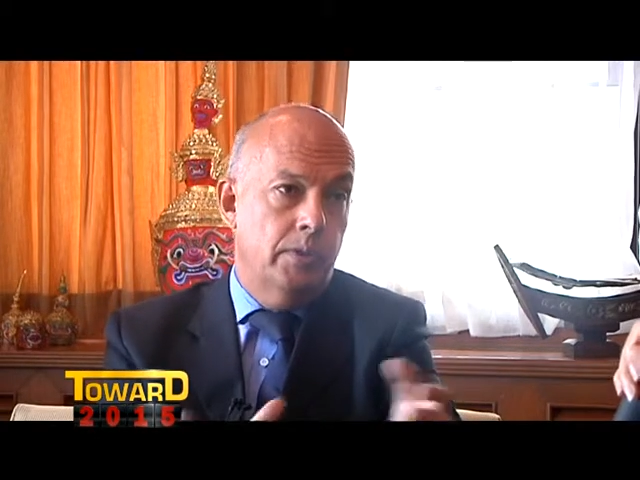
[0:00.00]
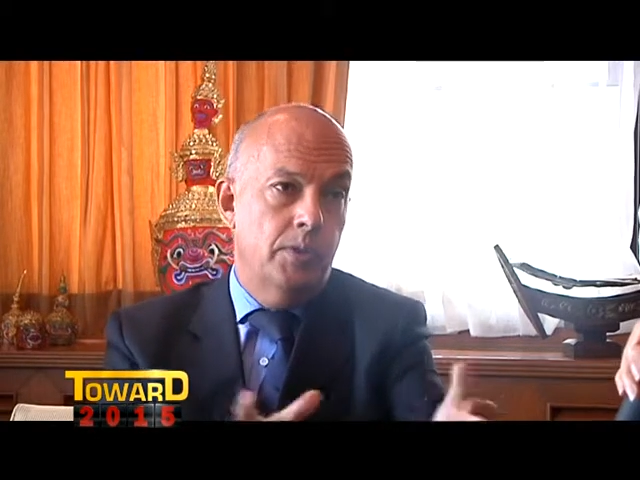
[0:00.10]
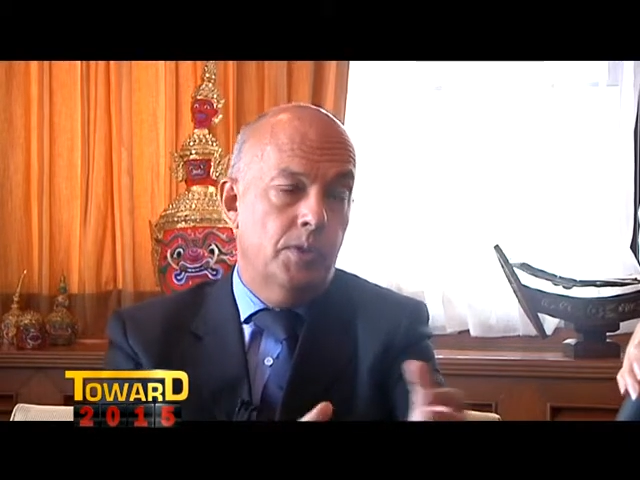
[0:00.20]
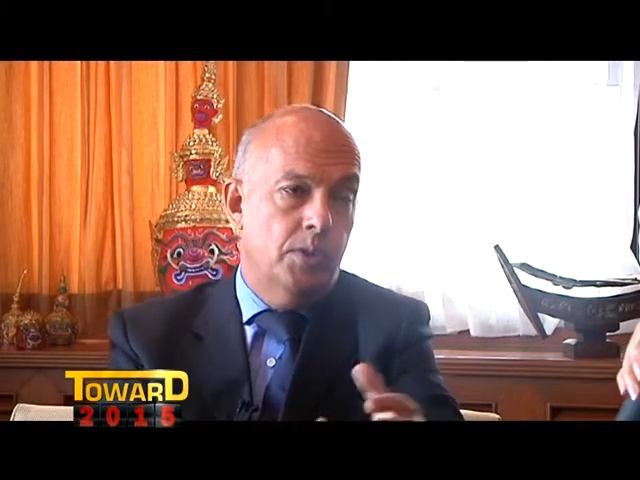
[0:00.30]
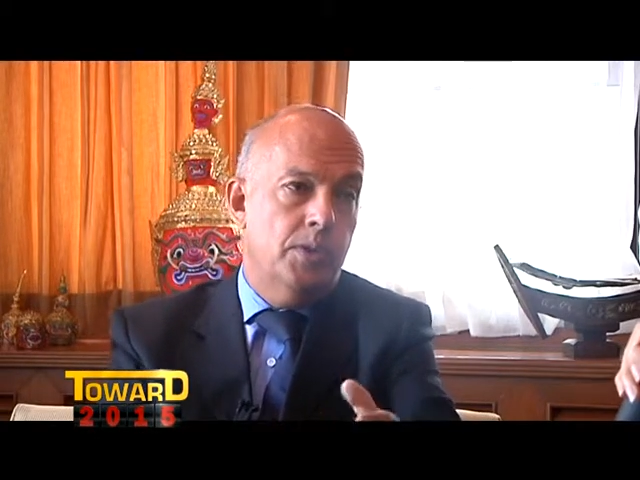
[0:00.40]

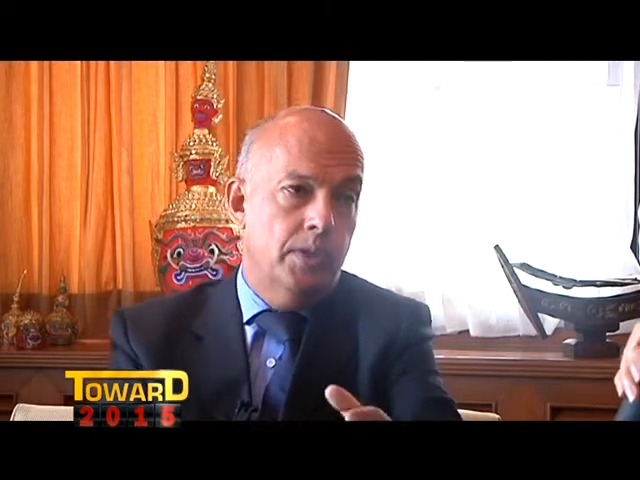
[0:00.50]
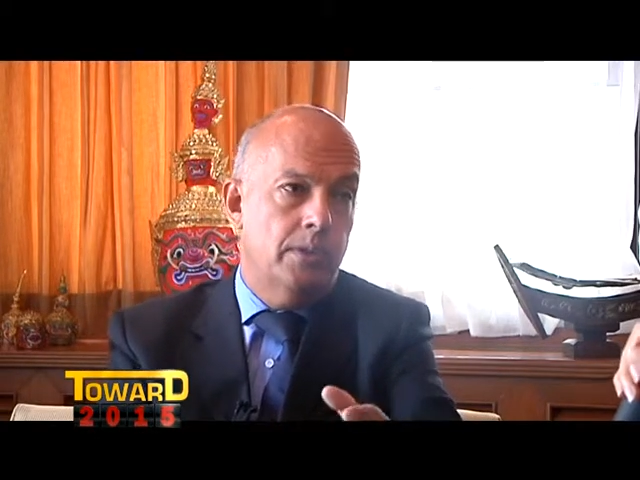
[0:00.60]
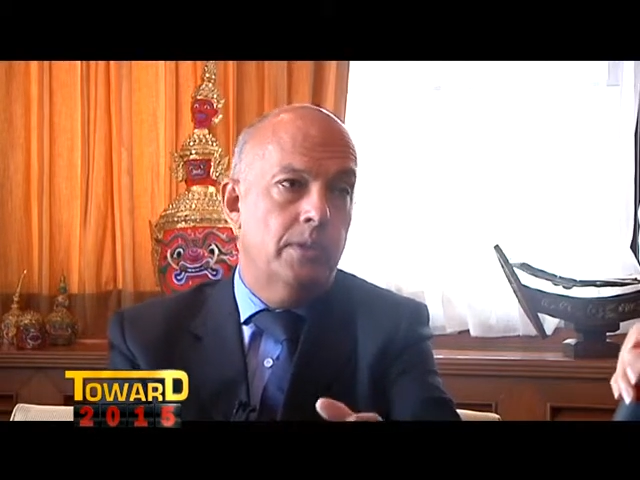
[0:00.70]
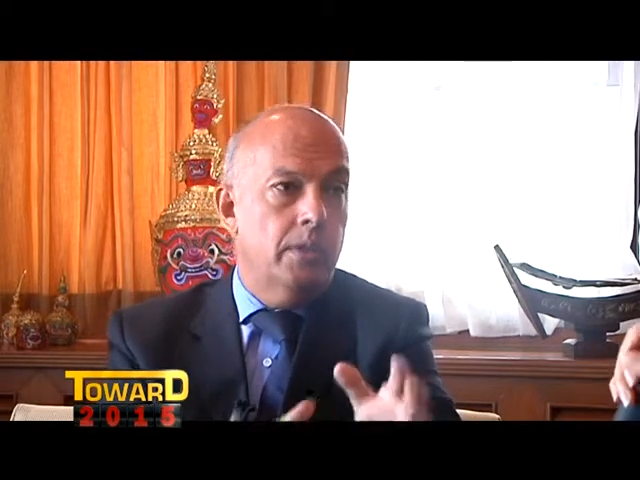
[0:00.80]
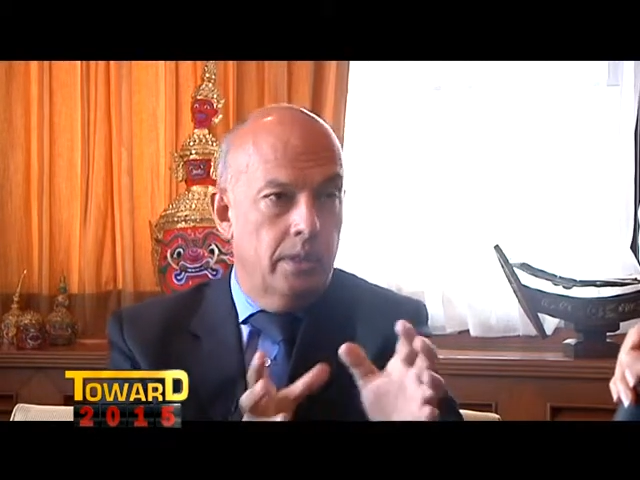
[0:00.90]

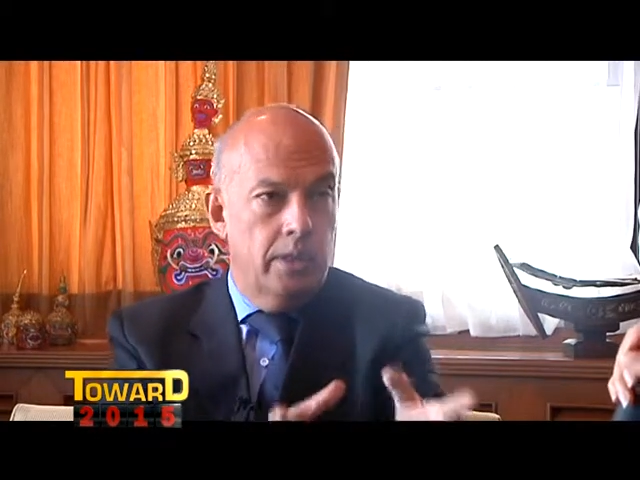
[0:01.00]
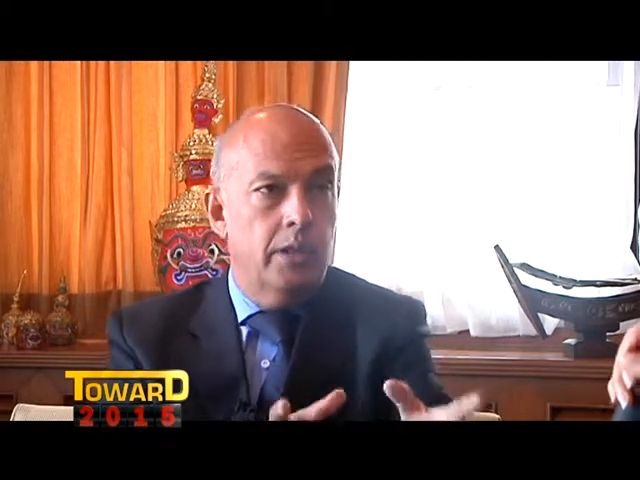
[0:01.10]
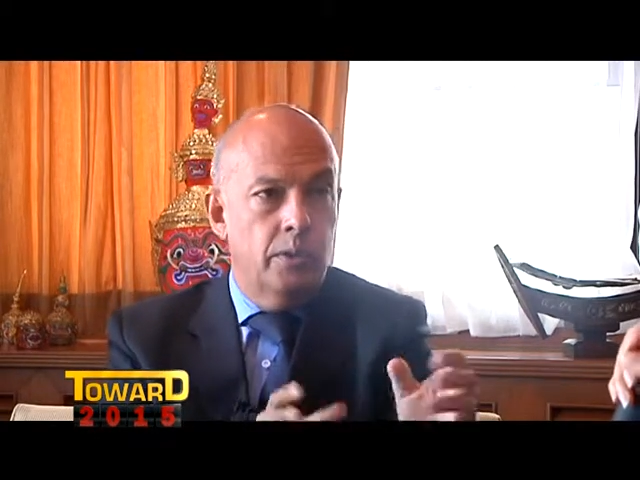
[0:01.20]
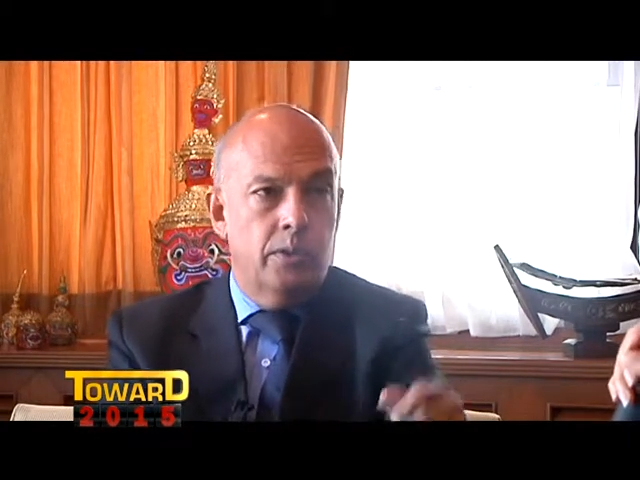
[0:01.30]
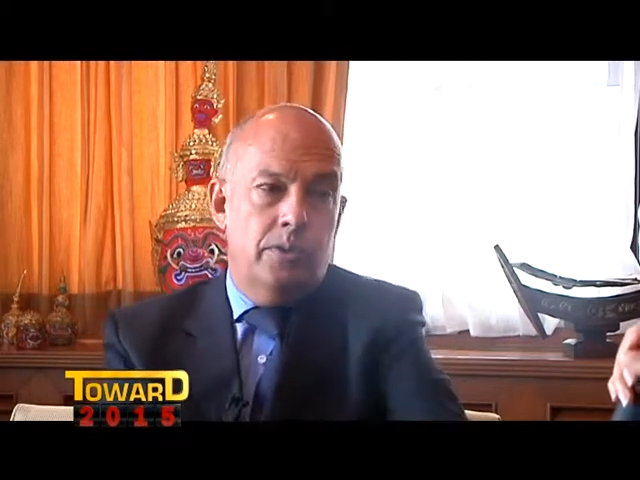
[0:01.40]
resources
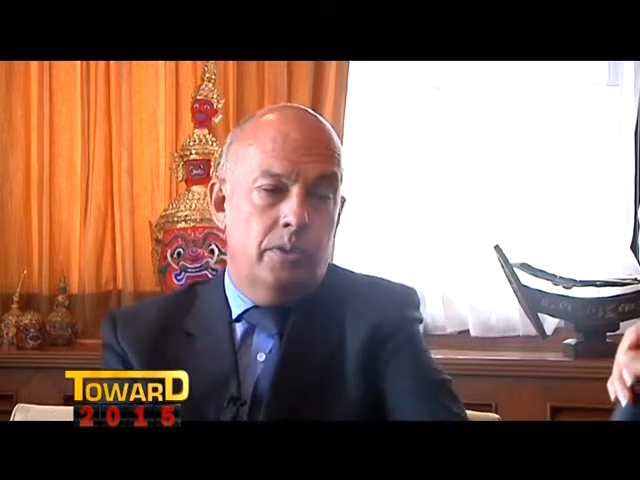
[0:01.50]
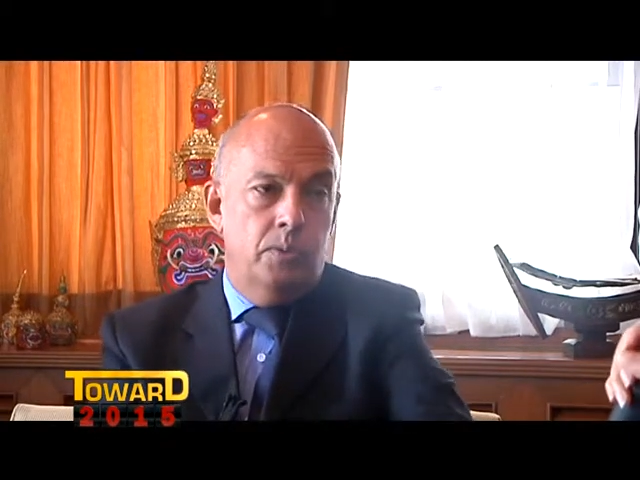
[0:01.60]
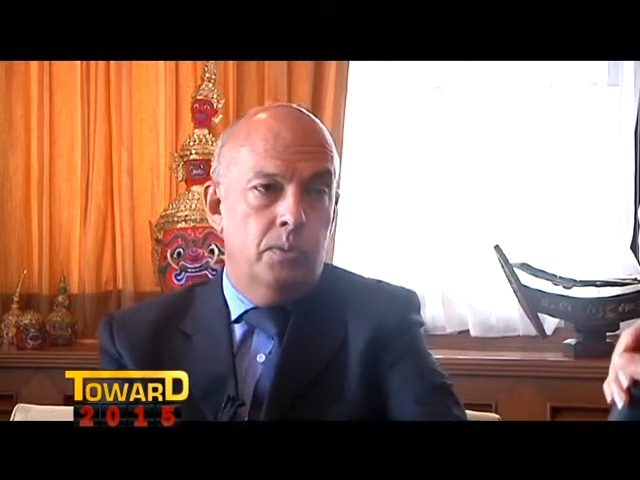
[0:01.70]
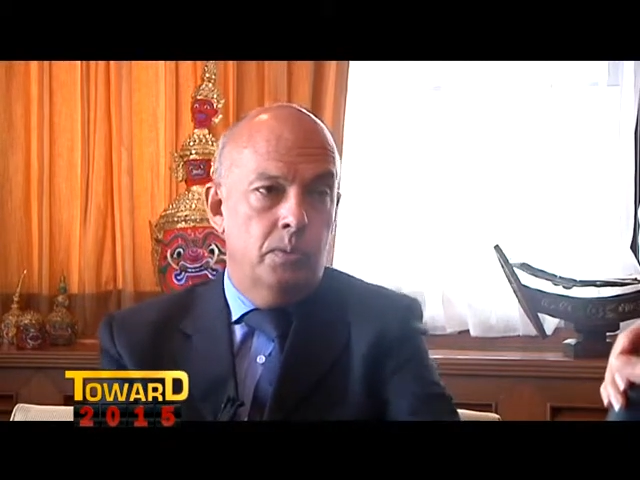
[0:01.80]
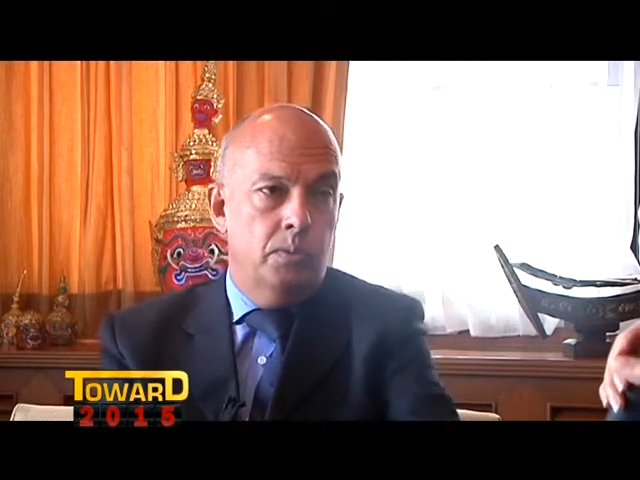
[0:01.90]
in order
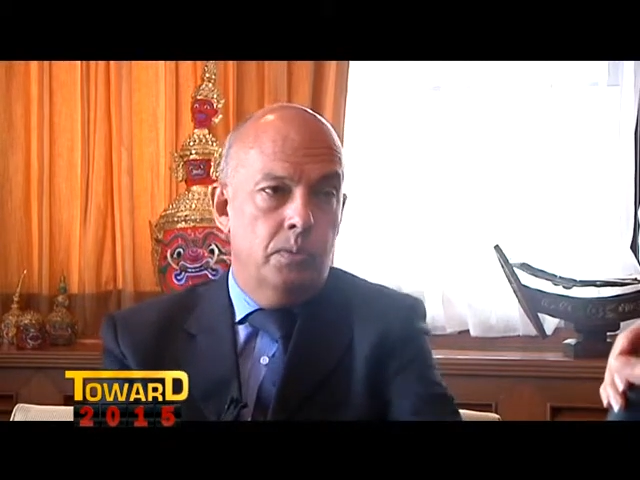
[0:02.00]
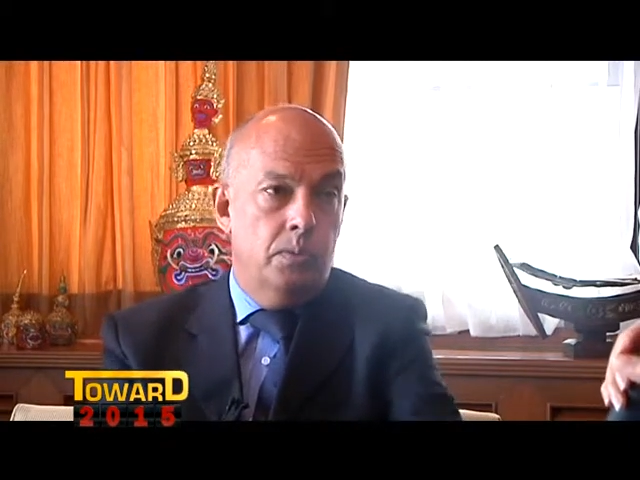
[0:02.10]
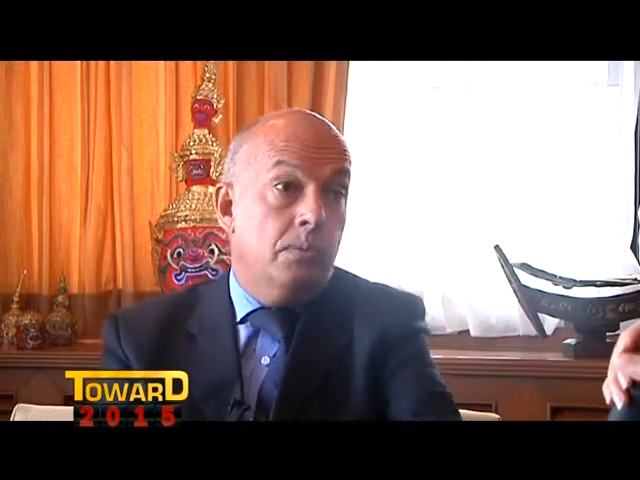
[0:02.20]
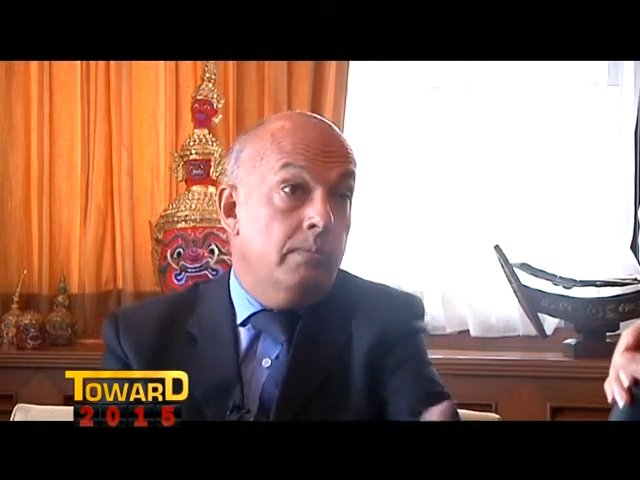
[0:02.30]
to, to,